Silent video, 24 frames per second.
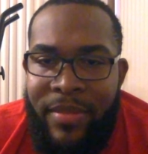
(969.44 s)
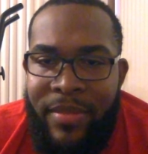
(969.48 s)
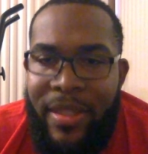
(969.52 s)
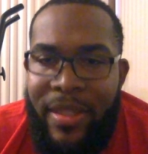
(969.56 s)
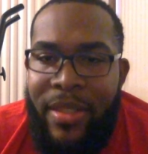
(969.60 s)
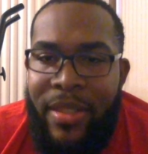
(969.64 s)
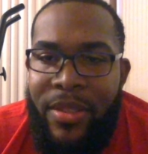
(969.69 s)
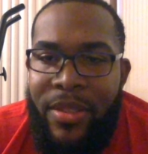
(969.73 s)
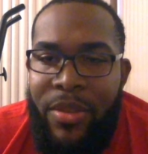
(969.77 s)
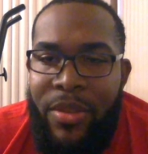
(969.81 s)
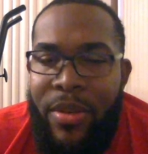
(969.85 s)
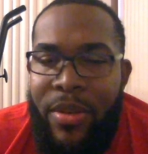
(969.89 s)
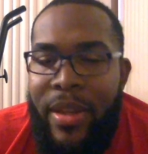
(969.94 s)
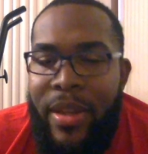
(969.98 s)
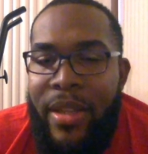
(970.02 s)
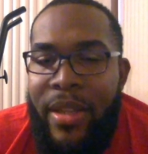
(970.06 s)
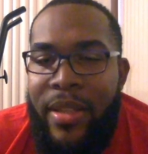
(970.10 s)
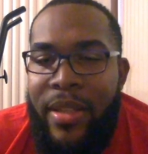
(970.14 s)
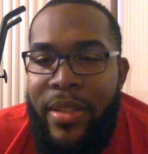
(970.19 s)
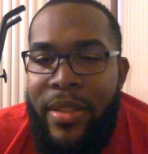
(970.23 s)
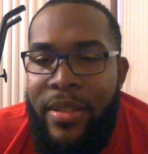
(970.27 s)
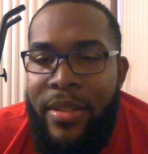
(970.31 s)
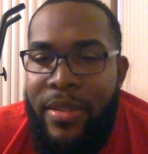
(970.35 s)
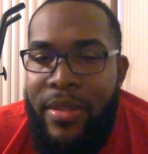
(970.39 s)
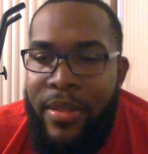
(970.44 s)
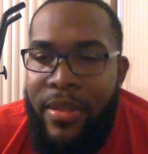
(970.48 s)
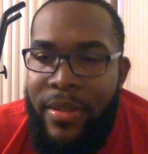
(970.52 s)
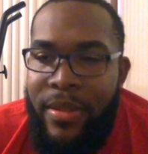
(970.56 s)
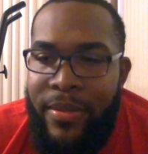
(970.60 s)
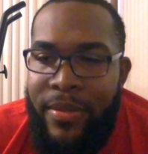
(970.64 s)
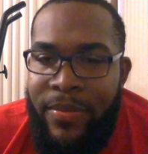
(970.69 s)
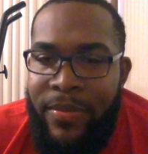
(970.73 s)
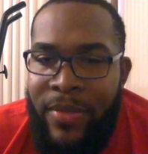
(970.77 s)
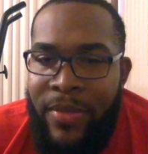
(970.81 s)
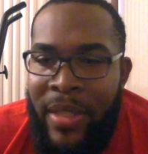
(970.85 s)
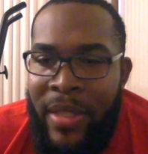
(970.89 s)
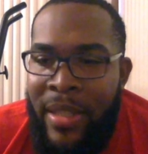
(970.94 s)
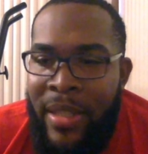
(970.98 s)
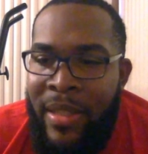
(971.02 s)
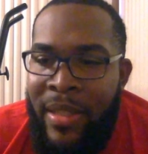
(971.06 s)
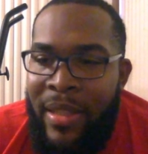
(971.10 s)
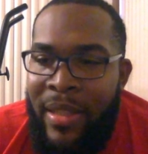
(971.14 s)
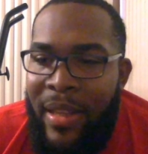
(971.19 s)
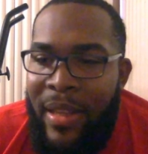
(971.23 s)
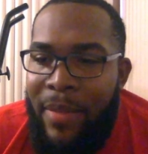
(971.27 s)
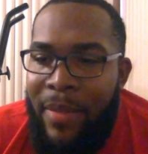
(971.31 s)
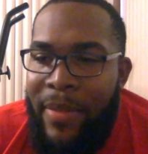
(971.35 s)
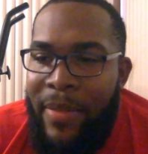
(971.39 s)
That's crazy.
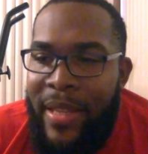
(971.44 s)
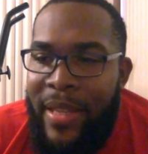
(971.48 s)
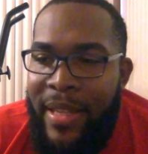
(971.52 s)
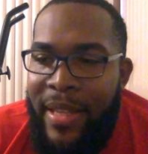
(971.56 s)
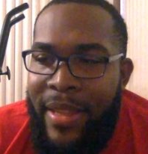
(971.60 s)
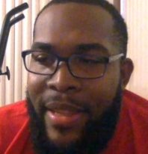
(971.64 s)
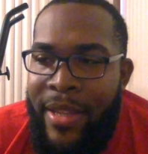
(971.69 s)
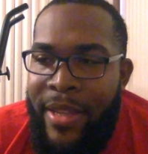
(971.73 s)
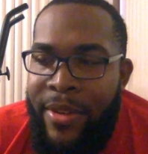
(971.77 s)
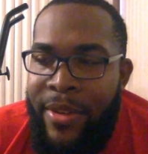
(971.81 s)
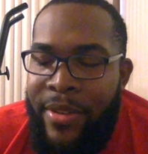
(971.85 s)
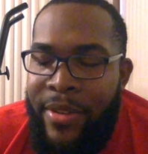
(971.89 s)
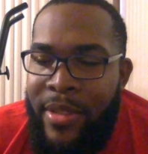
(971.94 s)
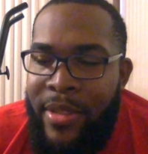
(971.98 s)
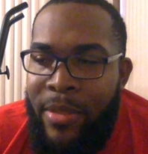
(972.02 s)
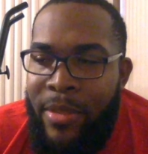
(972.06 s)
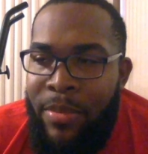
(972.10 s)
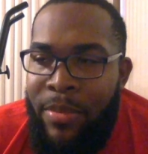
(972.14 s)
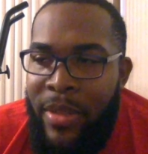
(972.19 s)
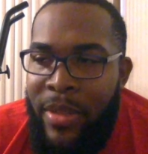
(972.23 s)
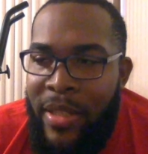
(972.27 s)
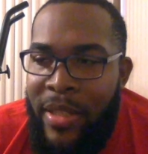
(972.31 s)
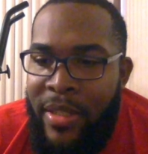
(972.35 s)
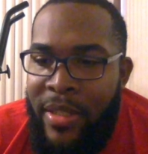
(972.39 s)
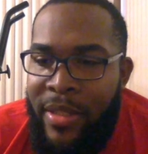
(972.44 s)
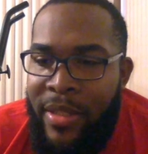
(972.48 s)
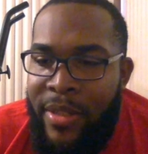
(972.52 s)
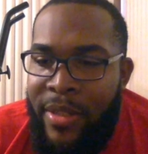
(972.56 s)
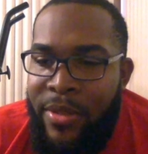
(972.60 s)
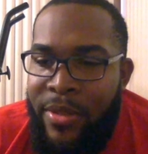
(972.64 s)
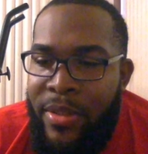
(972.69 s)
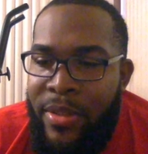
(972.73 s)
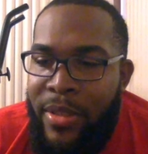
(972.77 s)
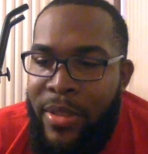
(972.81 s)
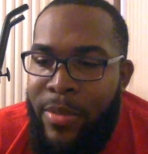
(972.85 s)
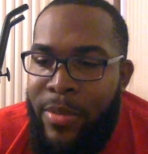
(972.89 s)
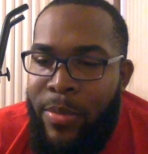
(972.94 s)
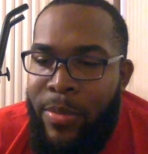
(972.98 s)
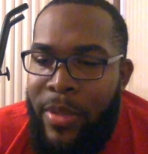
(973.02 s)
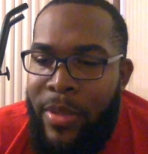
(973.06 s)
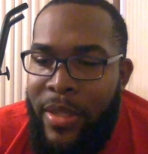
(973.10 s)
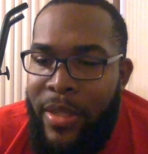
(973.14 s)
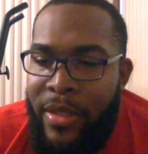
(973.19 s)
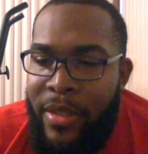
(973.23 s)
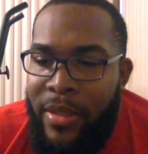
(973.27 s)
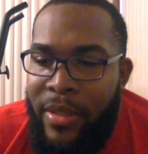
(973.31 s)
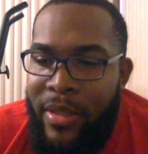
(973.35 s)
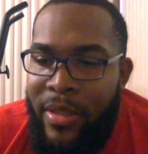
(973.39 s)
I'm like, there's this
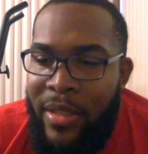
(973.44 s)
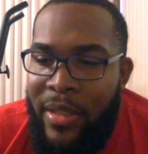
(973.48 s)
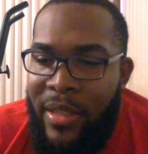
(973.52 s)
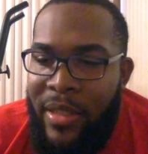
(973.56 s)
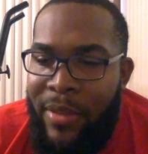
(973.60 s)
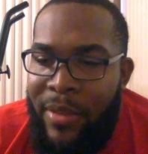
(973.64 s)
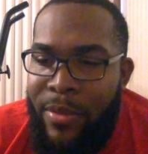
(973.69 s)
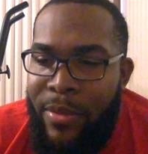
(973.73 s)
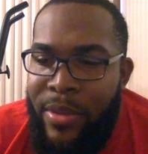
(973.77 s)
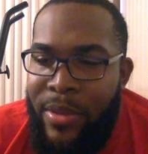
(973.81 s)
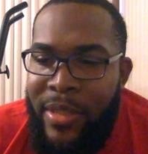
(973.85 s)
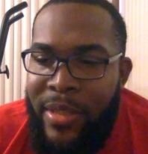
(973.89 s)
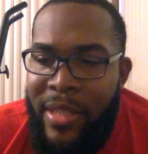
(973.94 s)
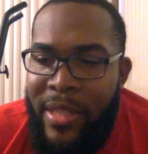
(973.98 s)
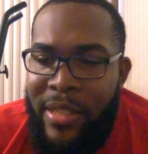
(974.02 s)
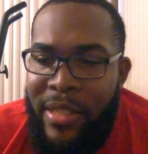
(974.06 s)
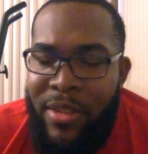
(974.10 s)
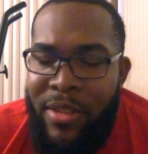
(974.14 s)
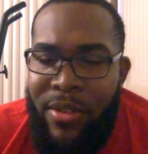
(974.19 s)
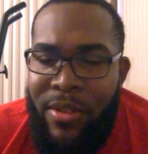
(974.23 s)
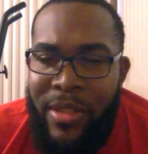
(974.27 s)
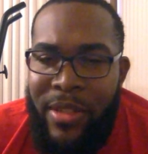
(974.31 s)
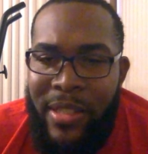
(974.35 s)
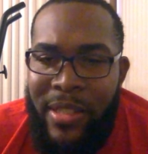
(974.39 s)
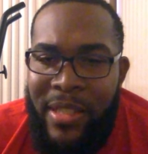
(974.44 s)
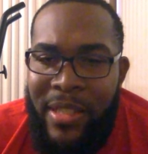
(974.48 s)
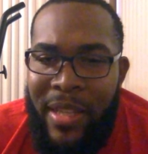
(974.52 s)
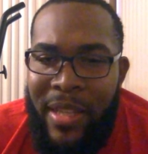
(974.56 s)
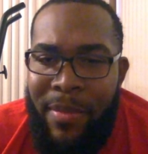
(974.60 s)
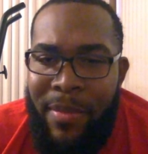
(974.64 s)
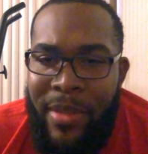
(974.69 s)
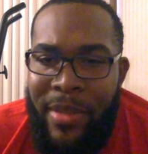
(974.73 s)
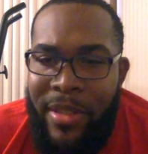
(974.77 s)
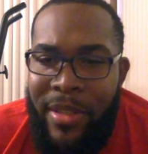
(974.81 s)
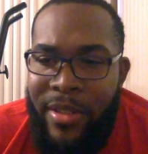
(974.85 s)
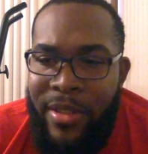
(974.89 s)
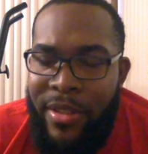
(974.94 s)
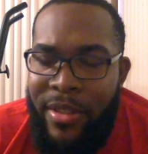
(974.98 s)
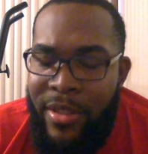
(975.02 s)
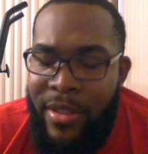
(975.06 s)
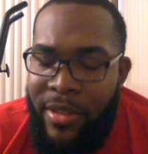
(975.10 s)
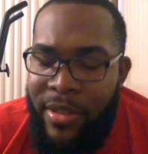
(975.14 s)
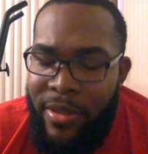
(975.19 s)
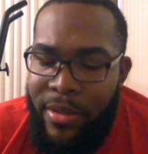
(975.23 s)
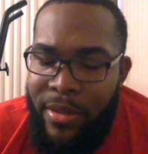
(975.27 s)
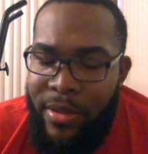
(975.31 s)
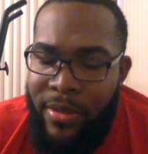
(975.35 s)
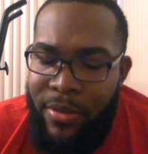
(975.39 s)
place, I want to say it's called Insomnia
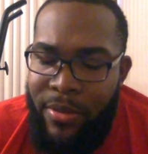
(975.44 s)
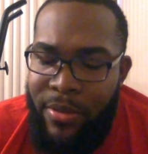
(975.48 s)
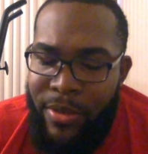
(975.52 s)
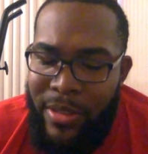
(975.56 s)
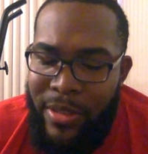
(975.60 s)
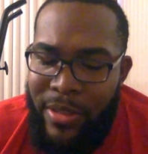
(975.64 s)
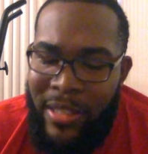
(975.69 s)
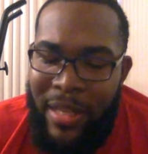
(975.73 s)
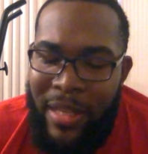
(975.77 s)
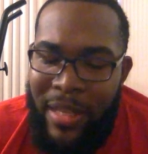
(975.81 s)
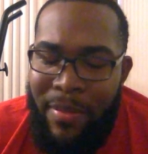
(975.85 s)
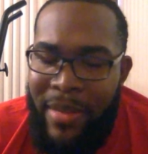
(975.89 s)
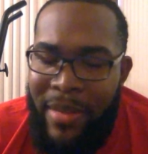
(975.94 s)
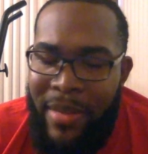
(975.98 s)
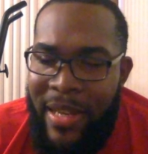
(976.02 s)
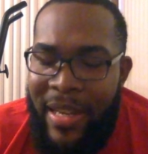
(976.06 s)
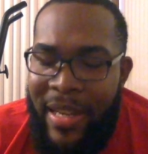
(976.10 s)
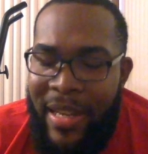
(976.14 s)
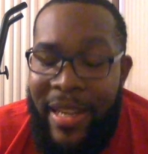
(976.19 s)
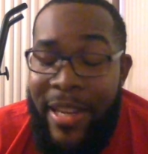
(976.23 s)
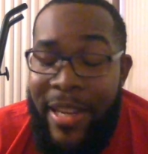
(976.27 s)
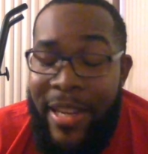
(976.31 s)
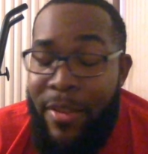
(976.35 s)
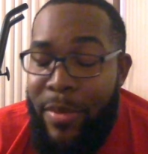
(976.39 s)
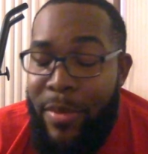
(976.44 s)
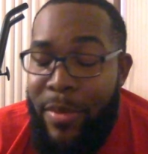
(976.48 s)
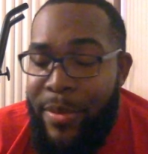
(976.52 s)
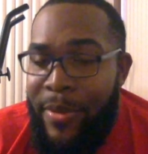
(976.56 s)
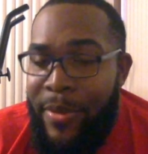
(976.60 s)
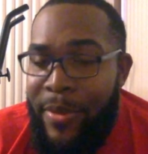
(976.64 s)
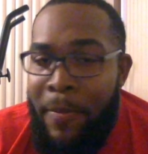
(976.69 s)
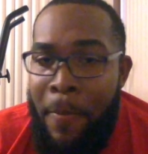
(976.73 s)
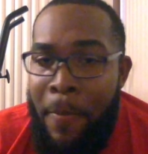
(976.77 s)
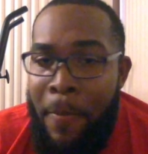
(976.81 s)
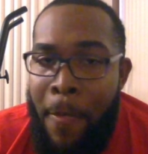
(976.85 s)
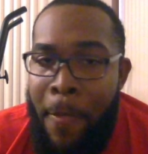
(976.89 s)
Cookies or Insomniac. I can't remember.